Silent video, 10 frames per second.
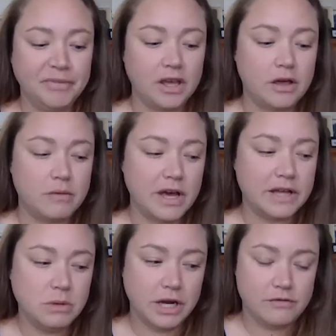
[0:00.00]
um,
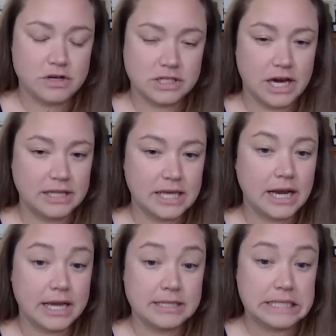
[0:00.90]
that's where I first got that
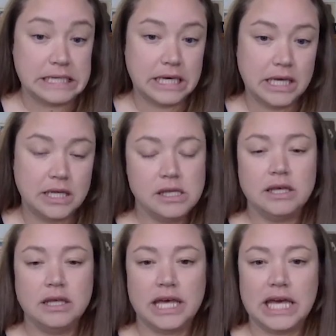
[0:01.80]
idea.
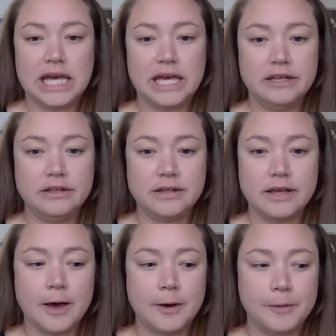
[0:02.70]
And
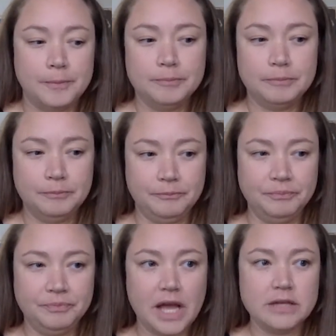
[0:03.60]
um,
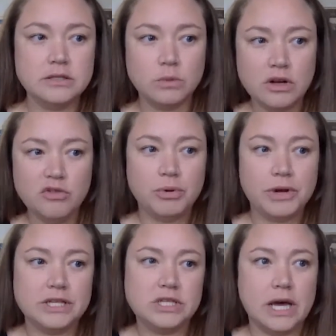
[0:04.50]
I sort of
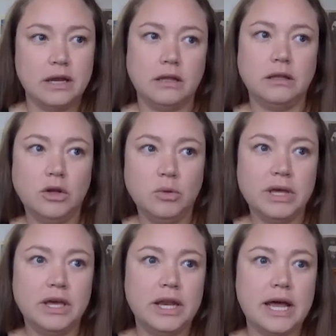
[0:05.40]
branched out a little
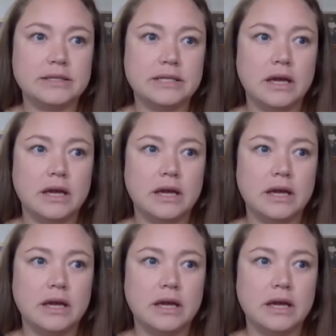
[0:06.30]
bit as I